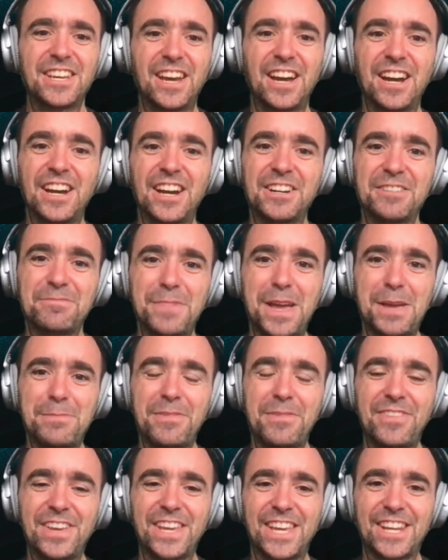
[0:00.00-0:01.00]

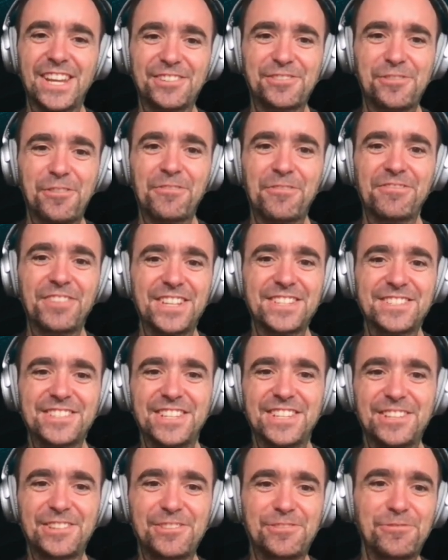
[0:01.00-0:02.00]
maybe we can
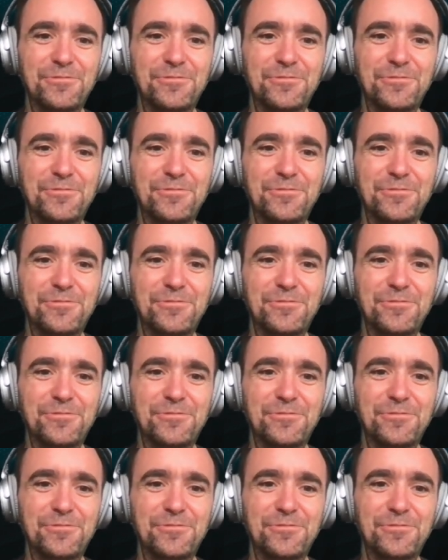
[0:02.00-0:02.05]
convince it